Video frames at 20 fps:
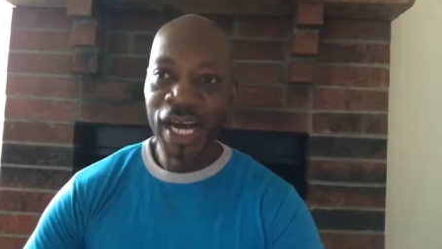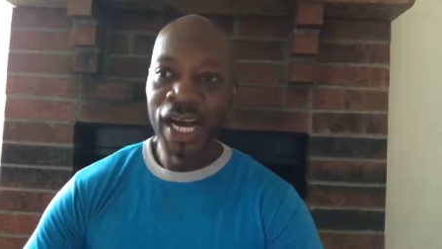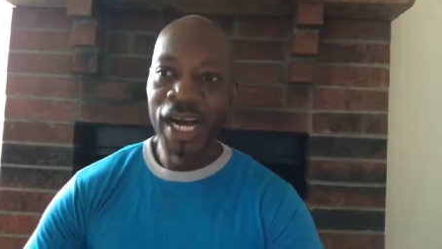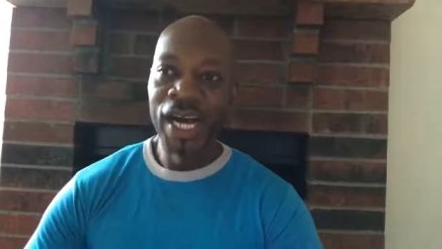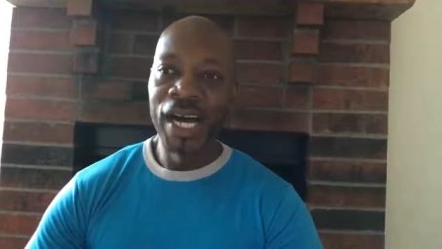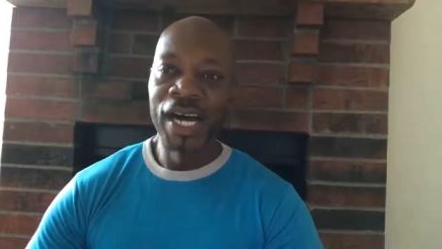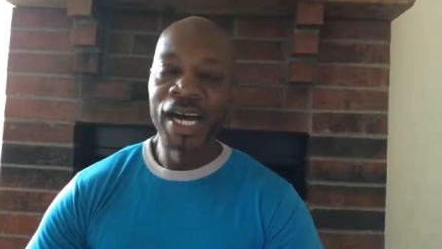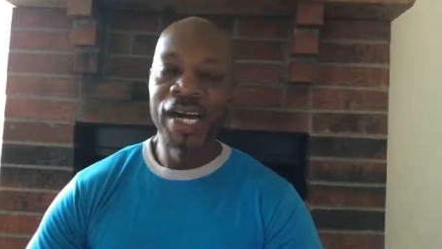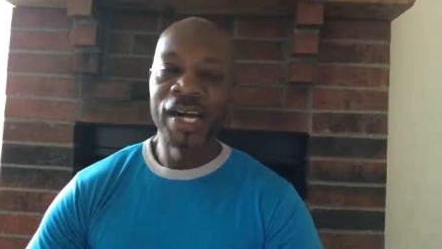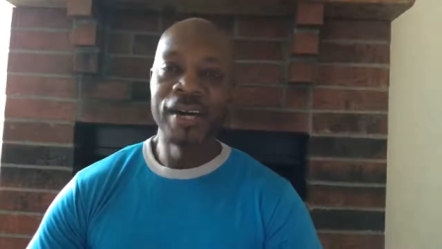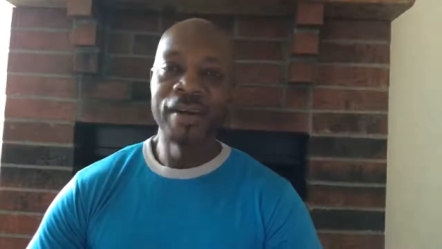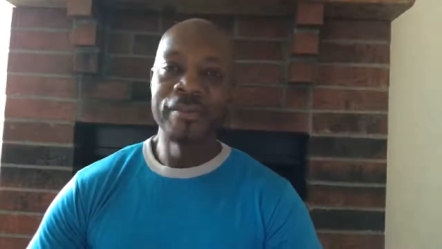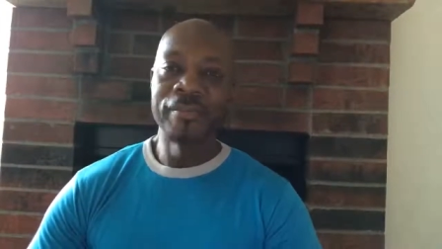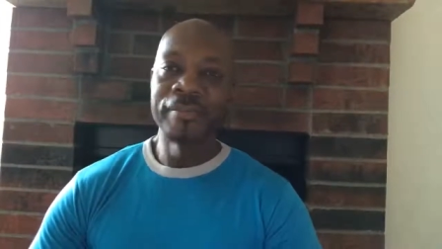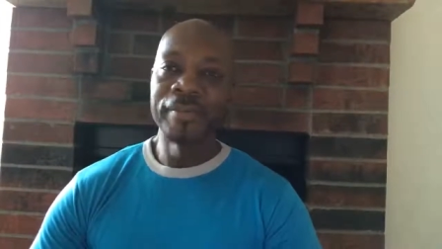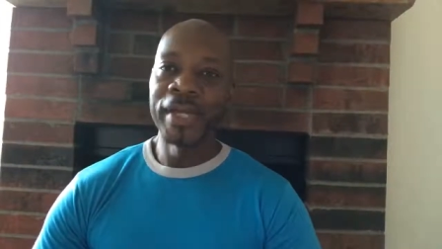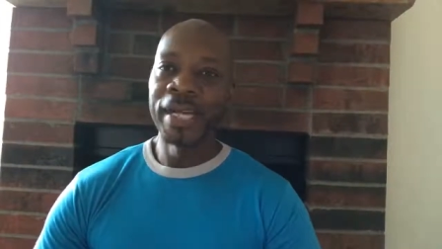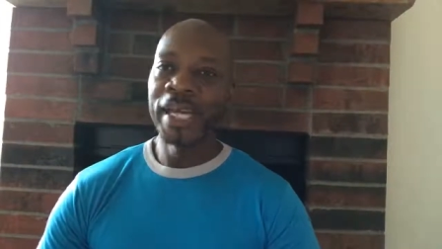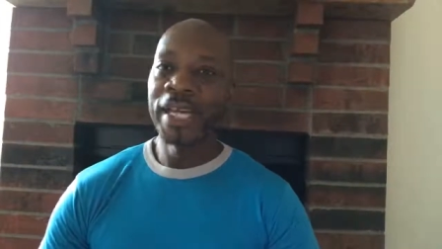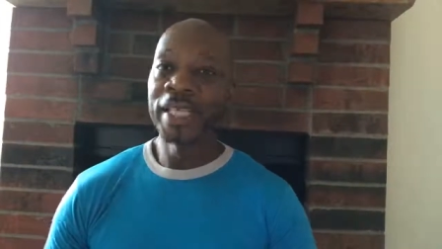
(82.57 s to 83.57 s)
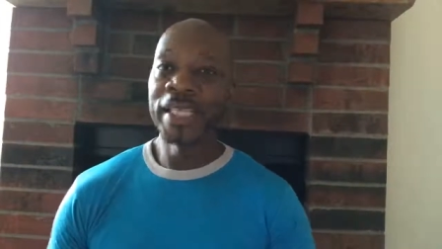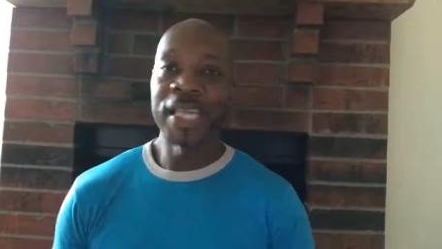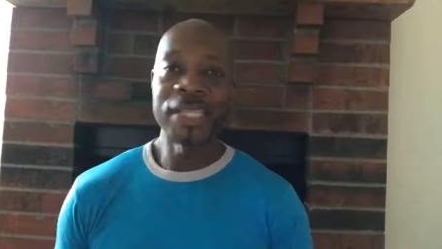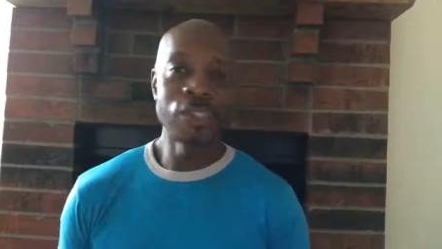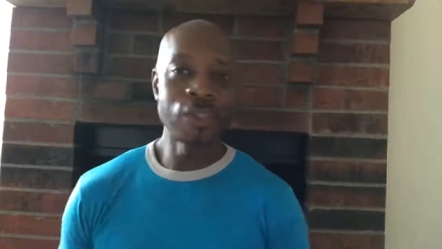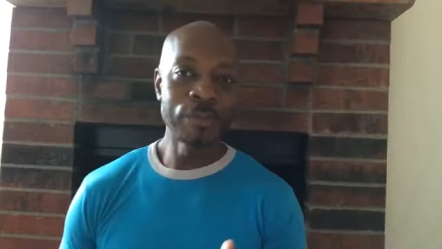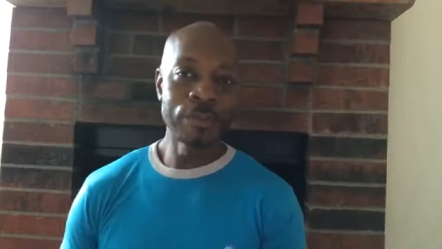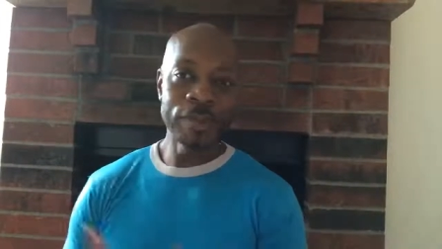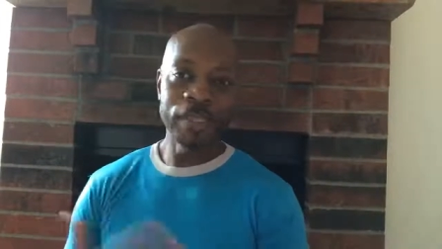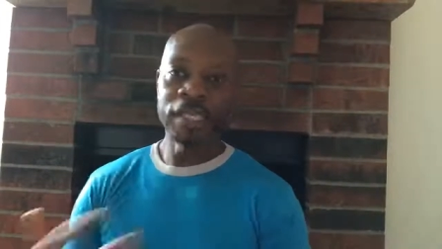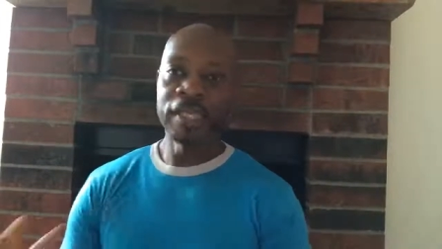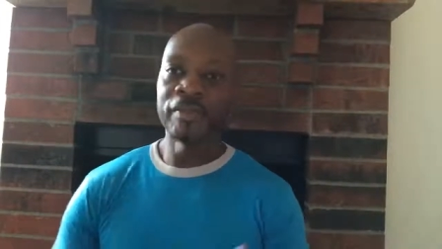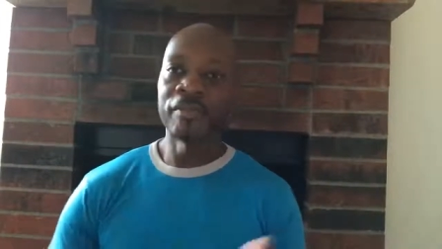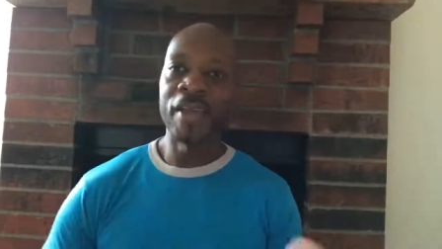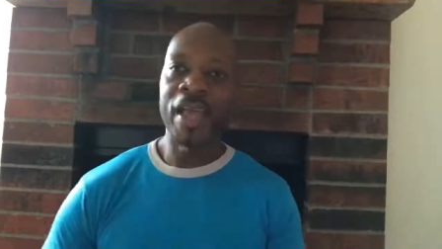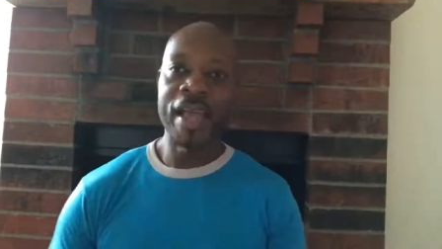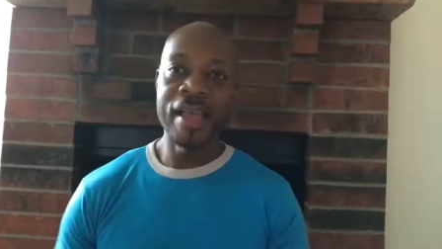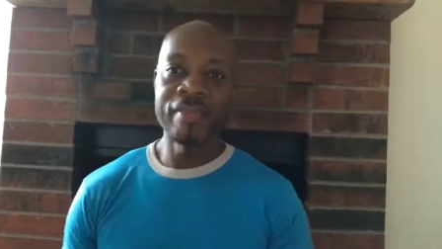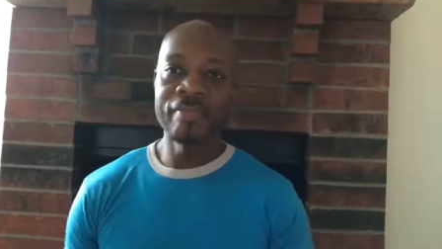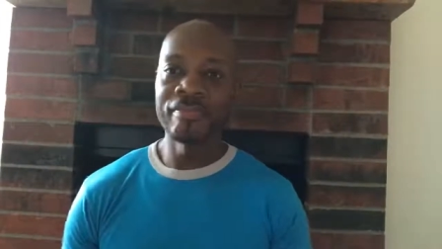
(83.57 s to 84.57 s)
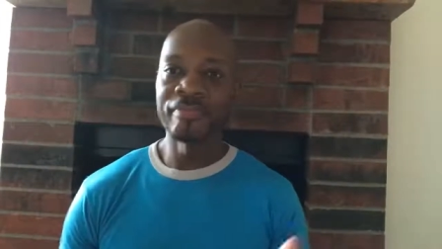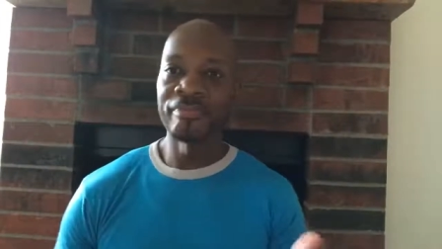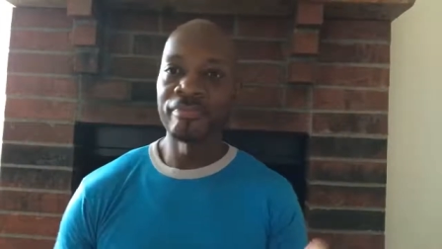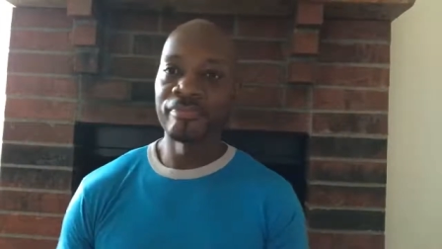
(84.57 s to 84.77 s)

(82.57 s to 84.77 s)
um, that you believe that